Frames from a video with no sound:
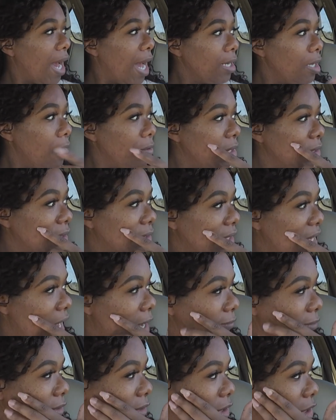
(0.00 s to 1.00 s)
I know this is
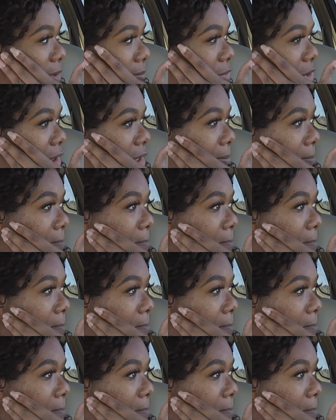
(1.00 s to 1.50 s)
off subject.